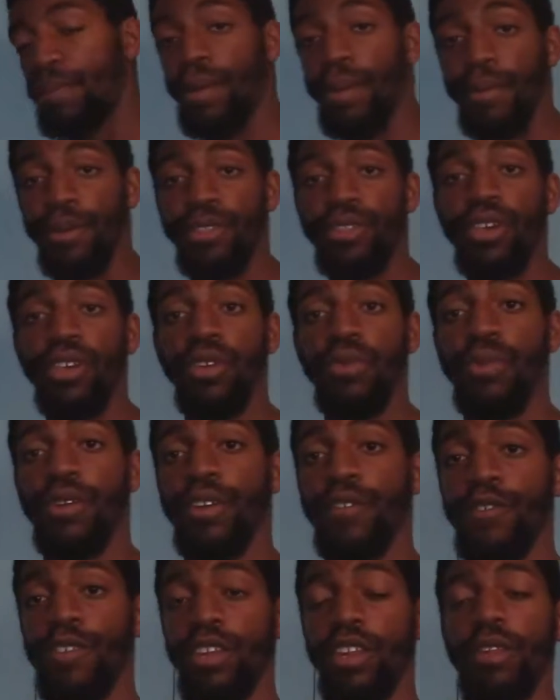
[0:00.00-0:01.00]
pretty much tell you where
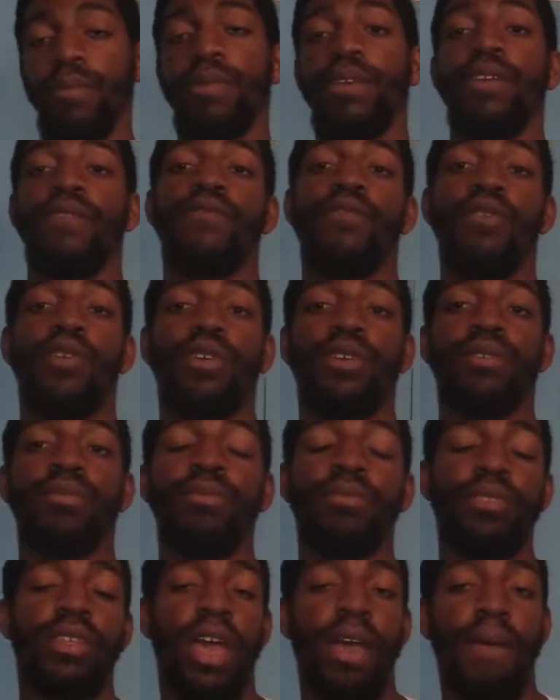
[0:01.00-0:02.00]
your feet need to be to
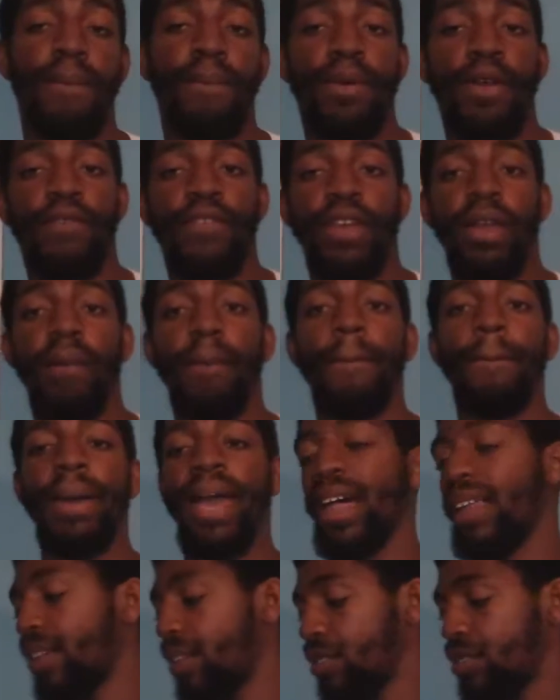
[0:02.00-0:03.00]
have perfect
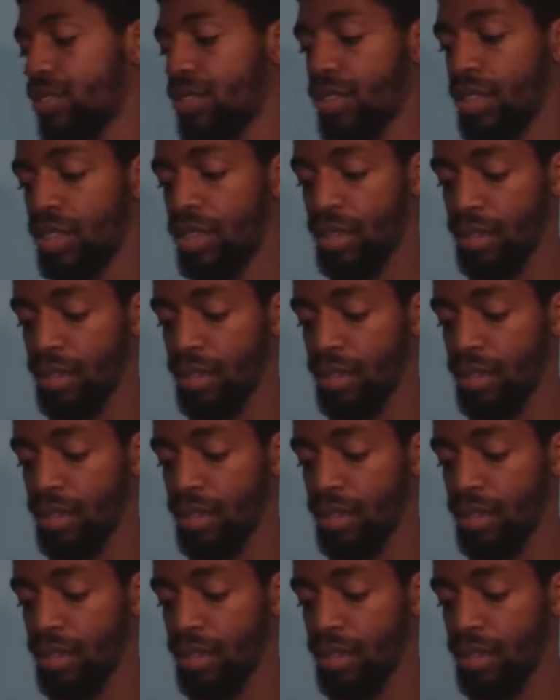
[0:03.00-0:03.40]
balance.